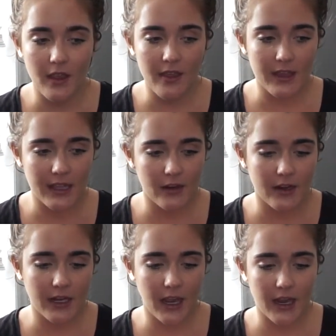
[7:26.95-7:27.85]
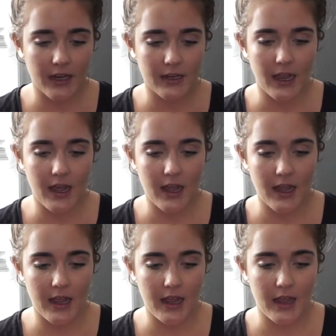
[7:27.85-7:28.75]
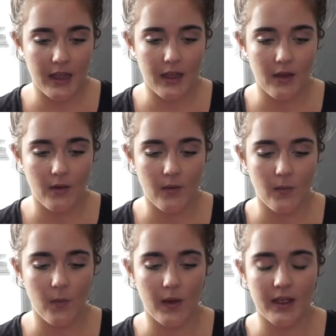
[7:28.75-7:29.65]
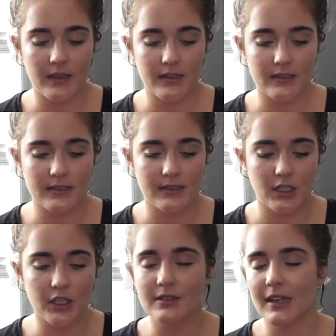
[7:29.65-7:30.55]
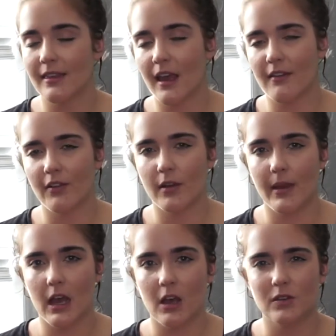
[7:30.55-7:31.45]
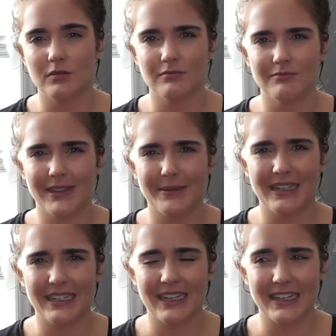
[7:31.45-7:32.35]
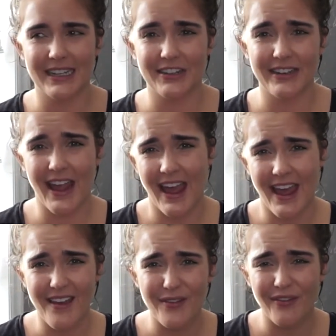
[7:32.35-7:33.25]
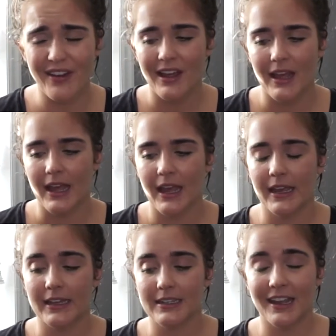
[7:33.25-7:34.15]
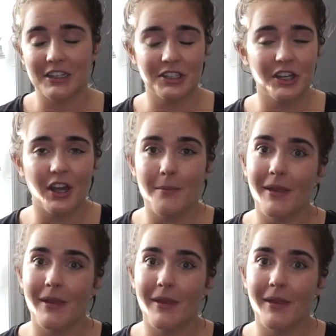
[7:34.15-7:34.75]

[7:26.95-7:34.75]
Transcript: the hearing aid, I was using that for about maybe a year and a half, and I actually got